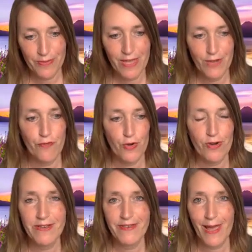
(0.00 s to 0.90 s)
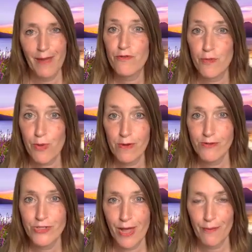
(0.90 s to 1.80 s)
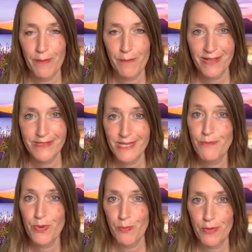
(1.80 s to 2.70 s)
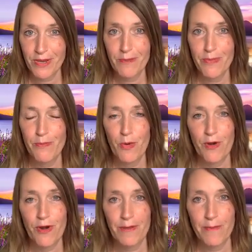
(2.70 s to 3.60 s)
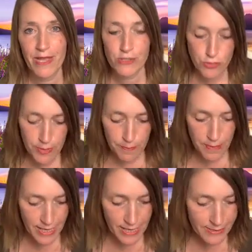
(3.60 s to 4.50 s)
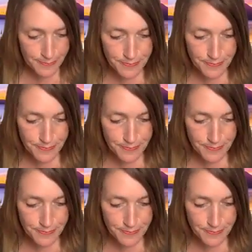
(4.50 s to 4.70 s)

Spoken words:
inverted type of approach that we might see promoted a bit more on a mainstream media.